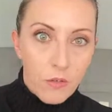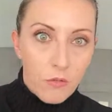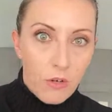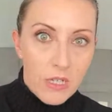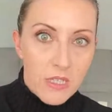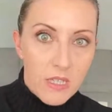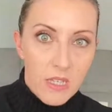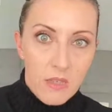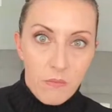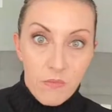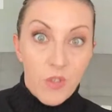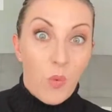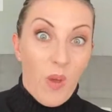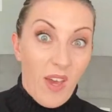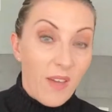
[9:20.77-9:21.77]
grassy
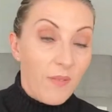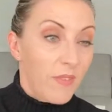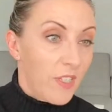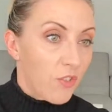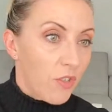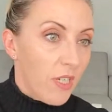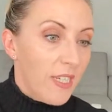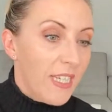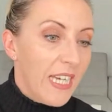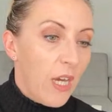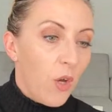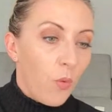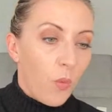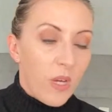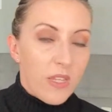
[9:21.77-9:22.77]
square, literally,
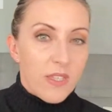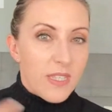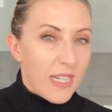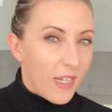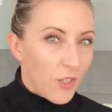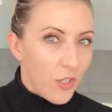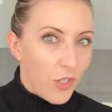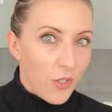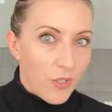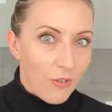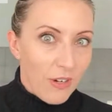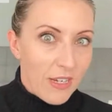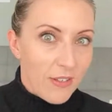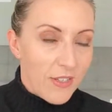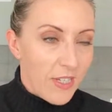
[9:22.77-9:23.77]
with statues
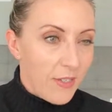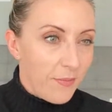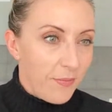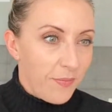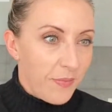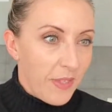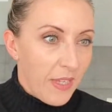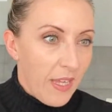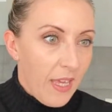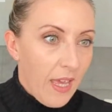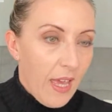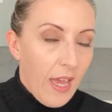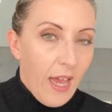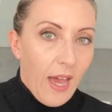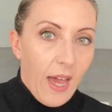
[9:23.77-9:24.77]
around it.
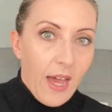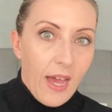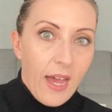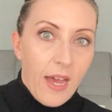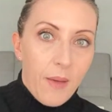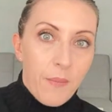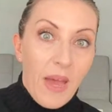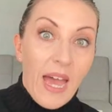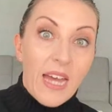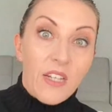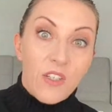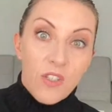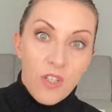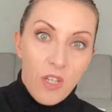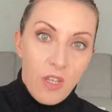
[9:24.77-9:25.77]

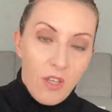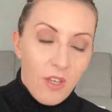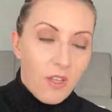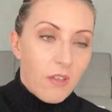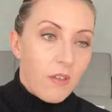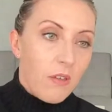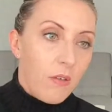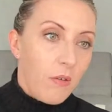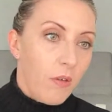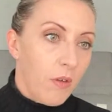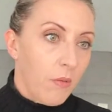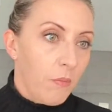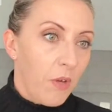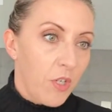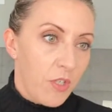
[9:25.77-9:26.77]
And
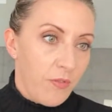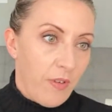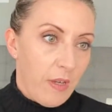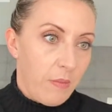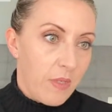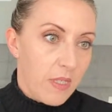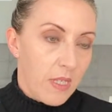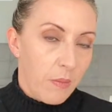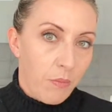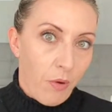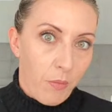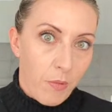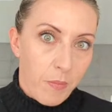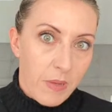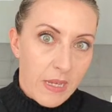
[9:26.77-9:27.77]
most famously,
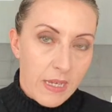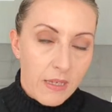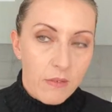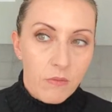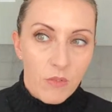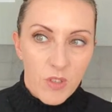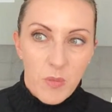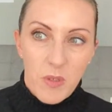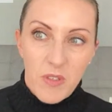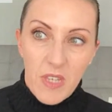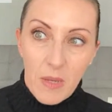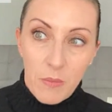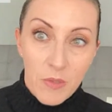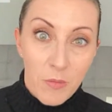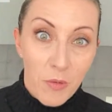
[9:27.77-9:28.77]
probably, well, I suppose the
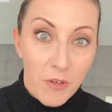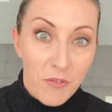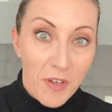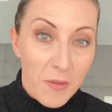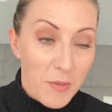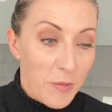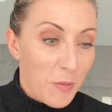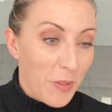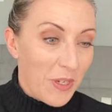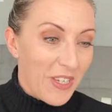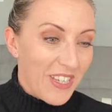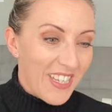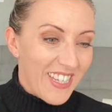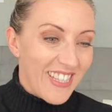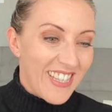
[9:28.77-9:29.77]
Abbey's pretty famous, but
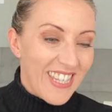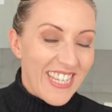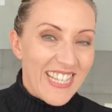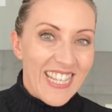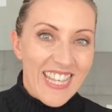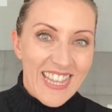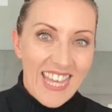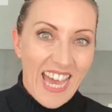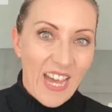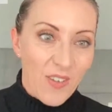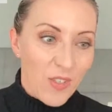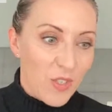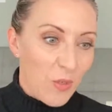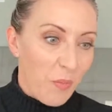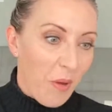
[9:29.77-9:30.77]
the
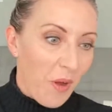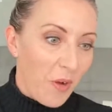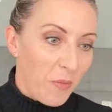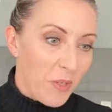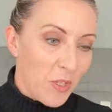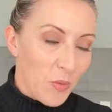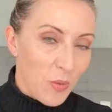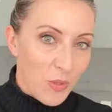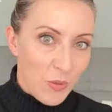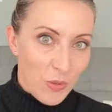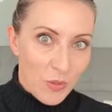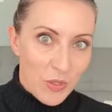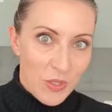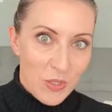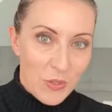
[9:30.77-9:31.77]
Houses of Parliament, which
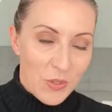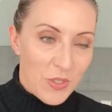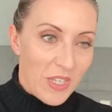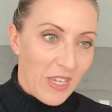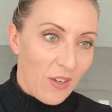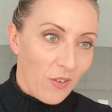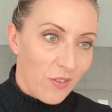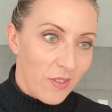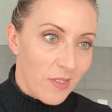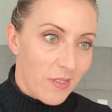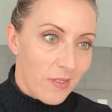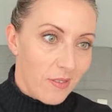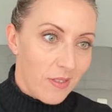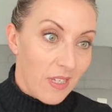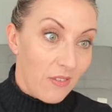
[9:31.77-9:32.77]
you'll see on the
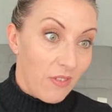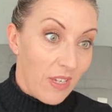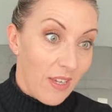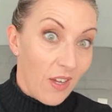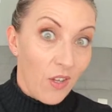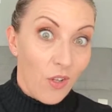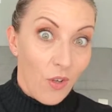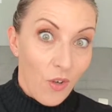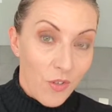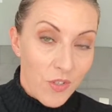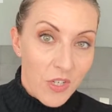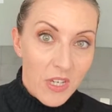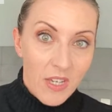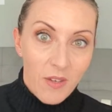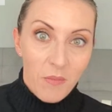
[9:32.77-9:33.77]
TV a lot.
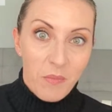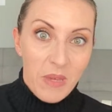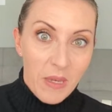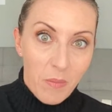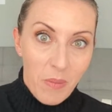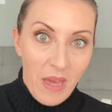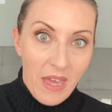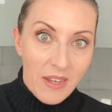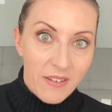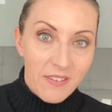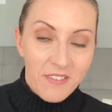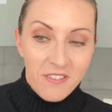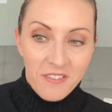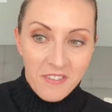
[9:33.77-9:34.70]
Big Ben